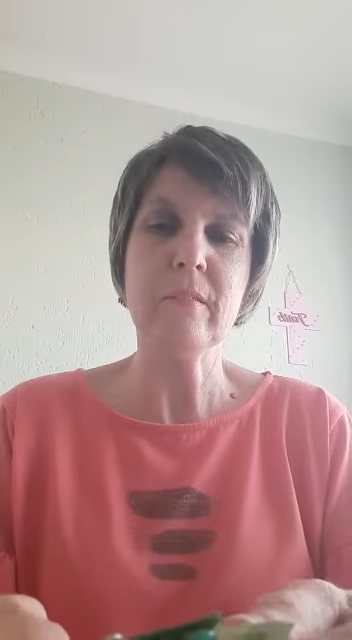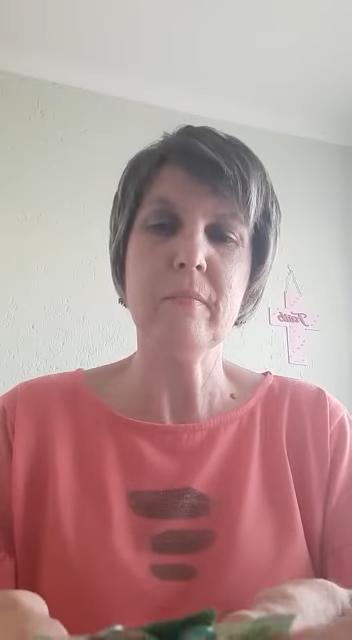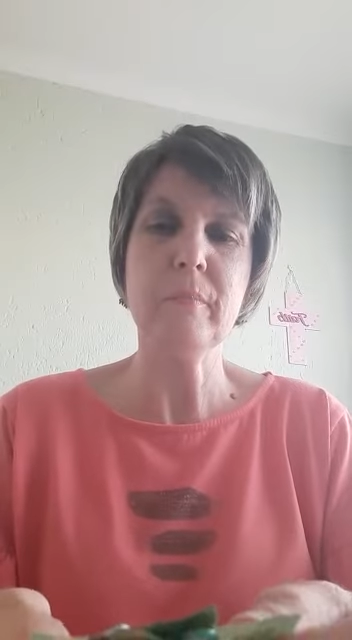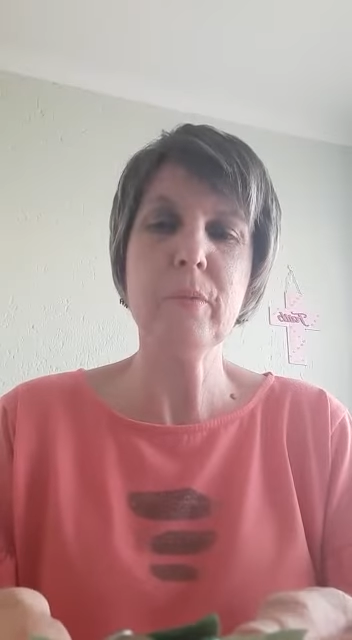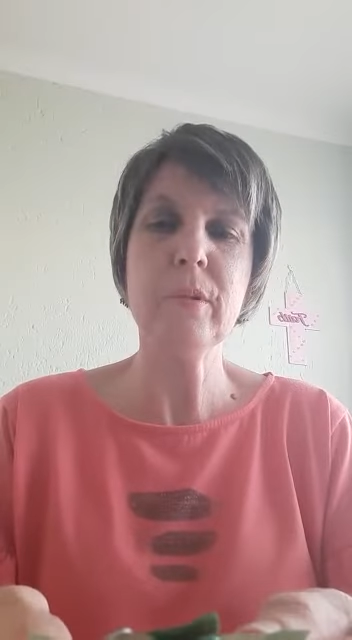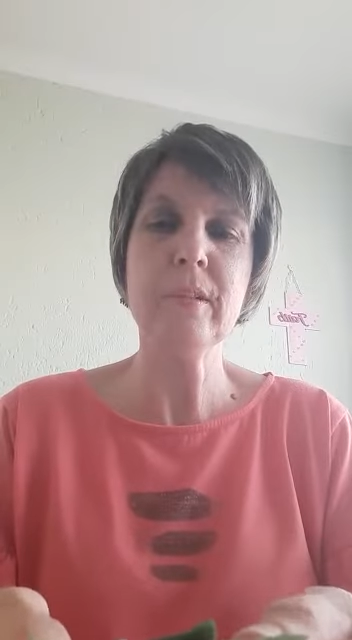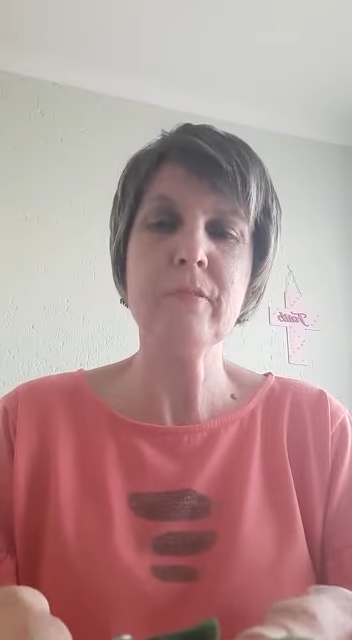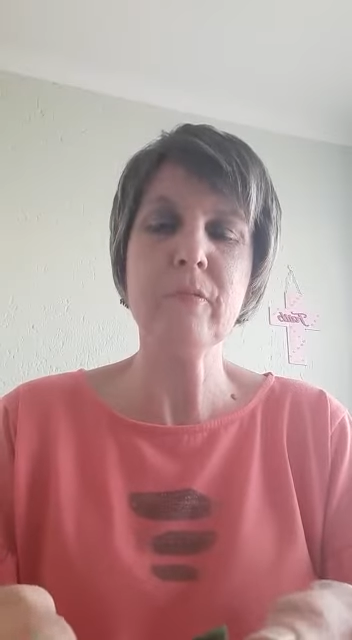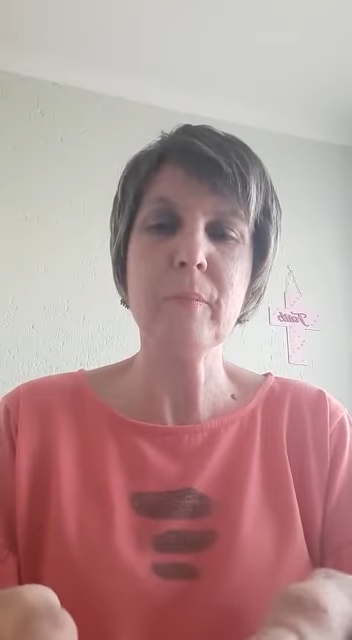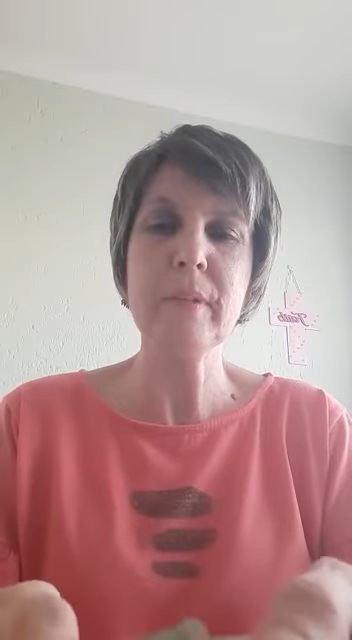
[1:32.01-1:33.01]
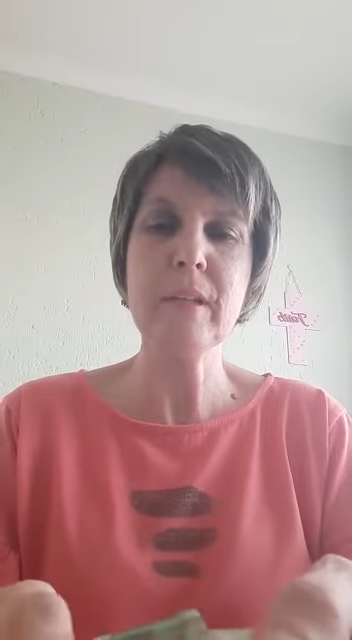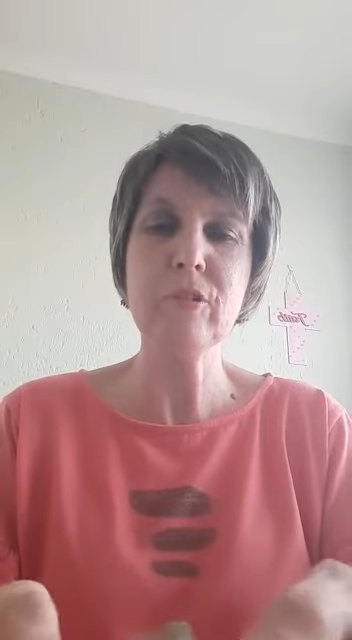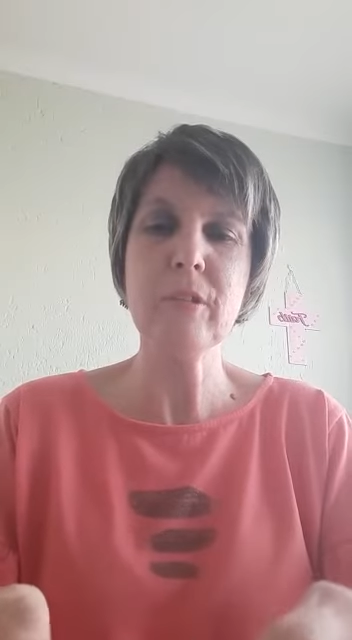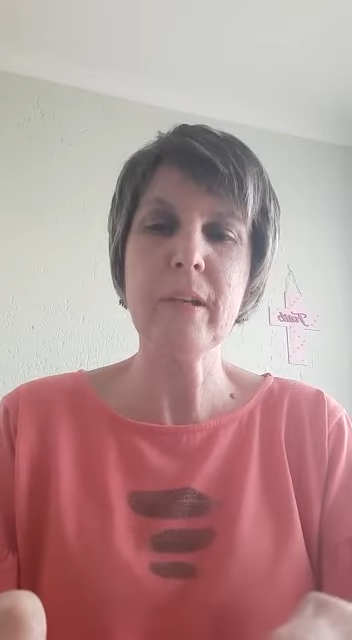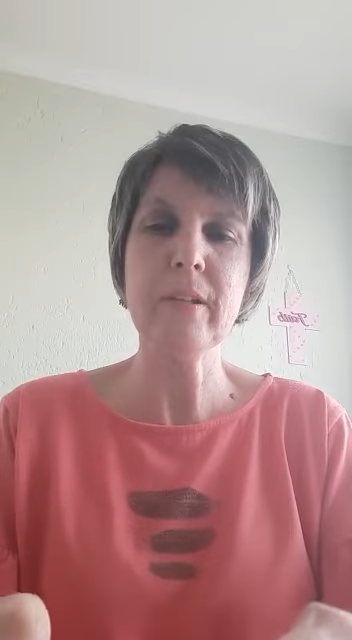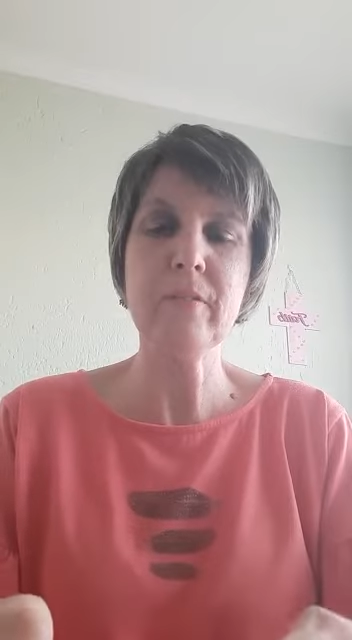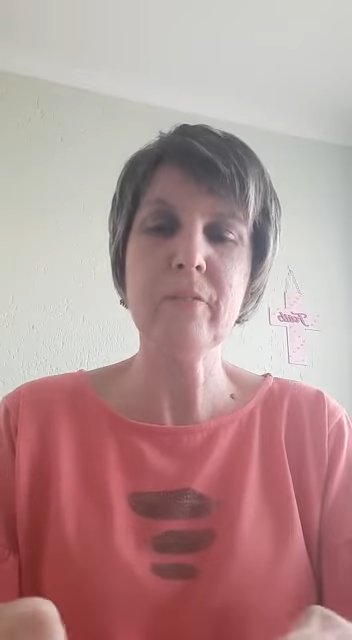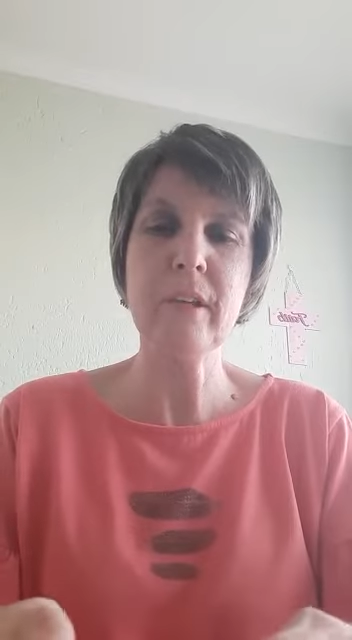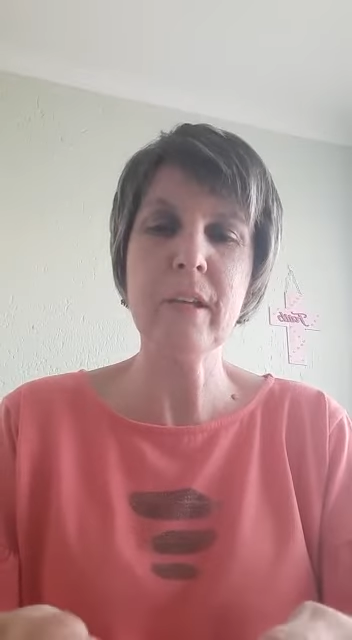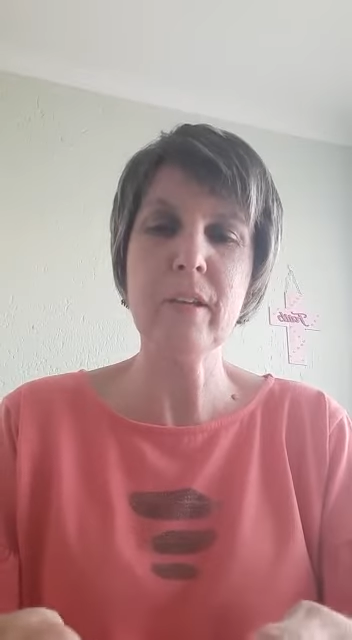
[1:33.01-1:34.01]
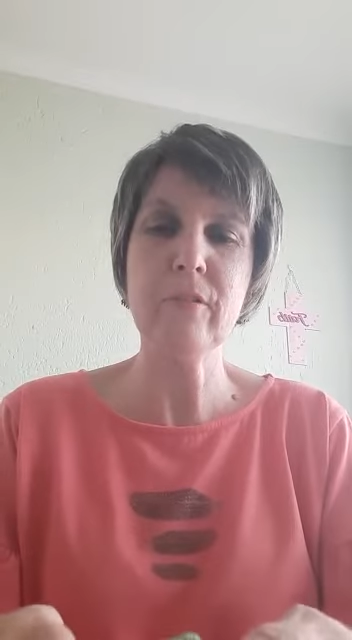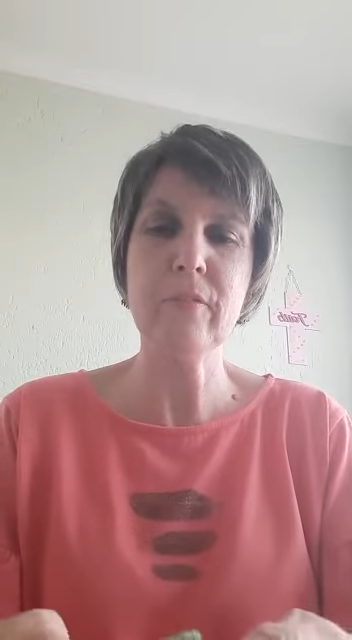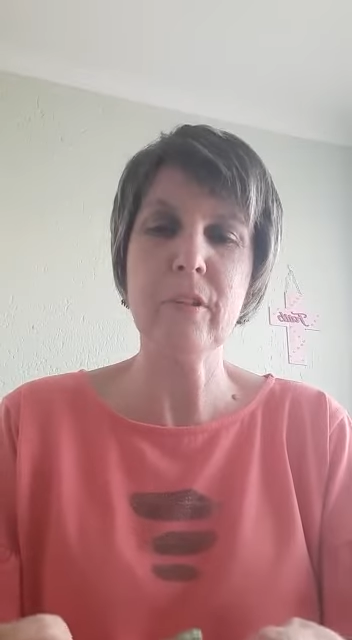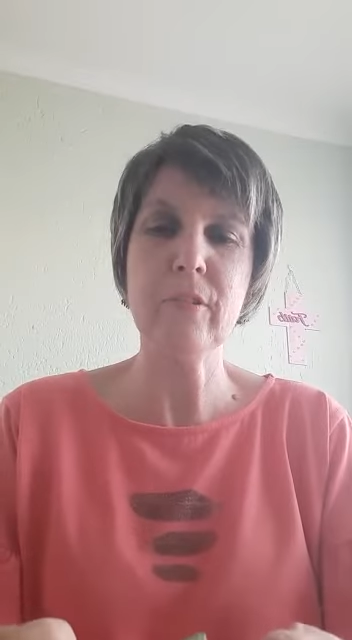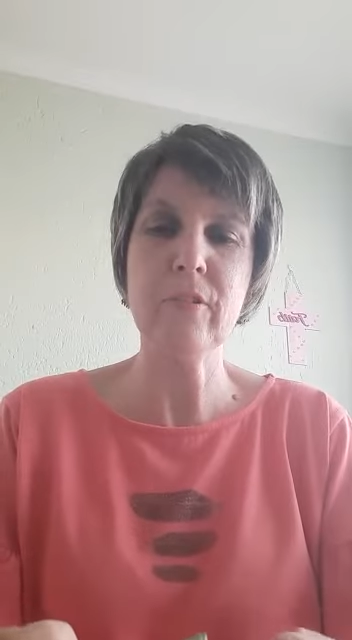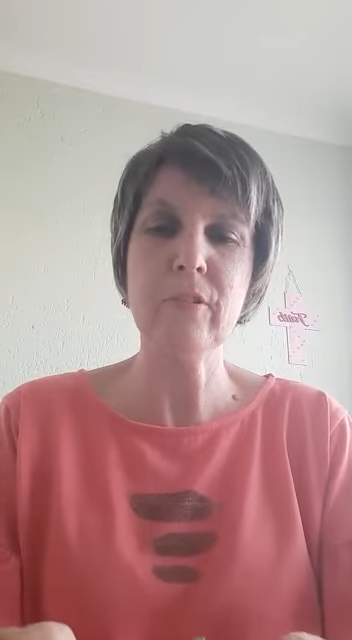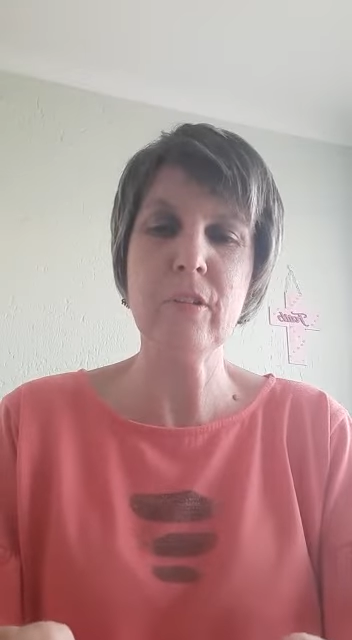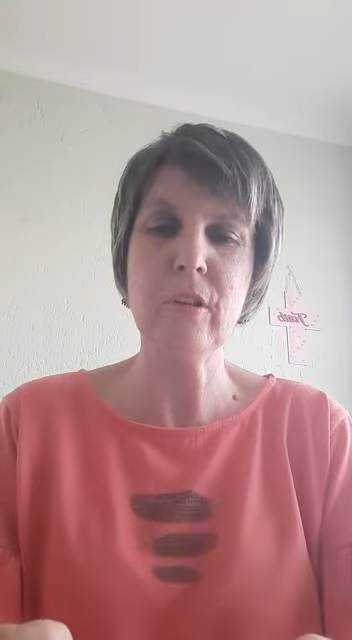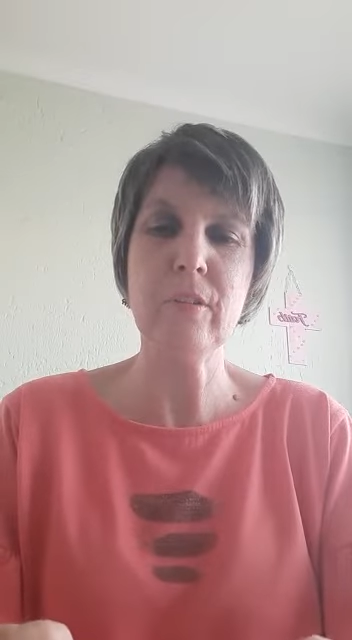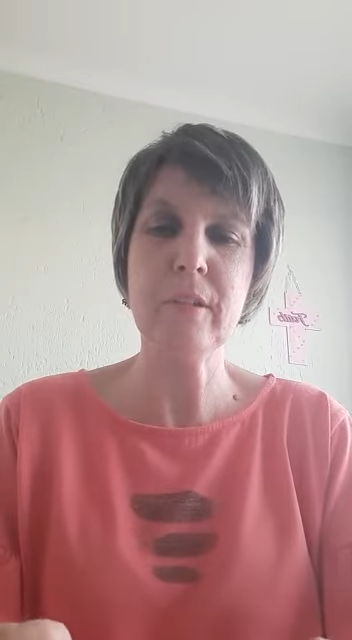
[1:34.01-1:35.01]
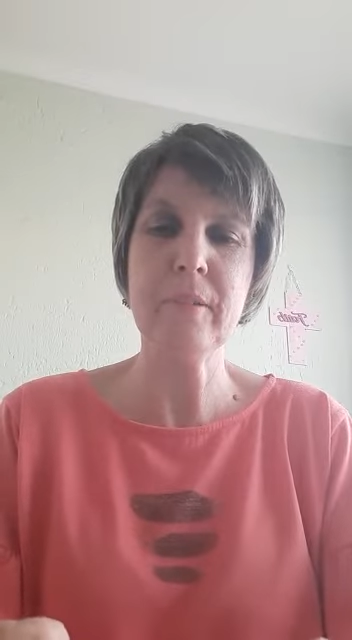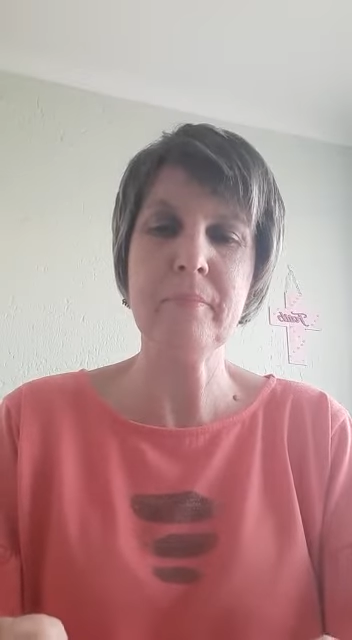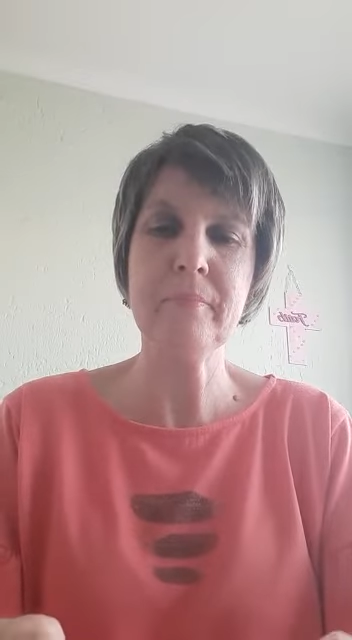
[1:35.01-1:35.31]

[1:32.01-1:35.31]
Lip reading: and pull it from each end very, very slowly.